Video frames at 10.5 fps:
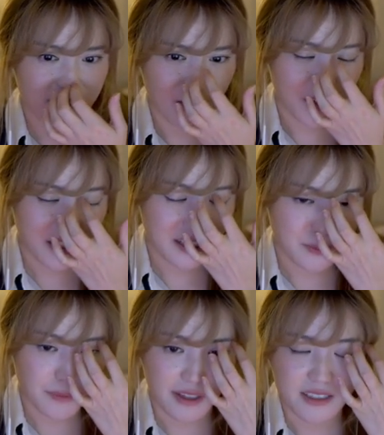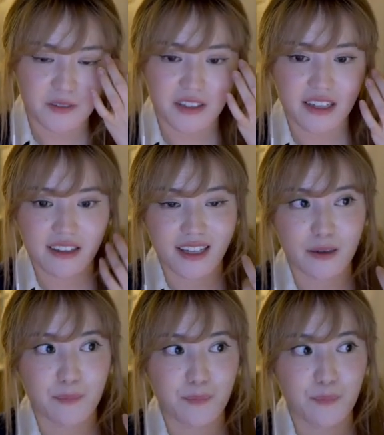What kind of plants were they?
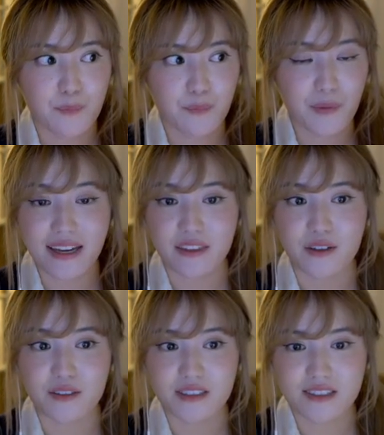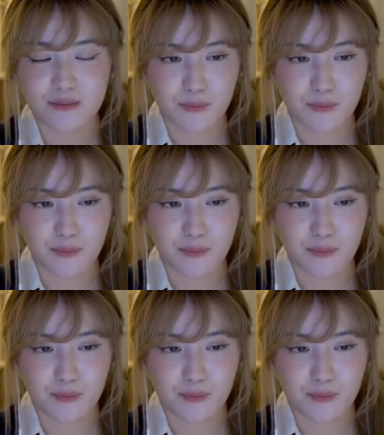Like pythos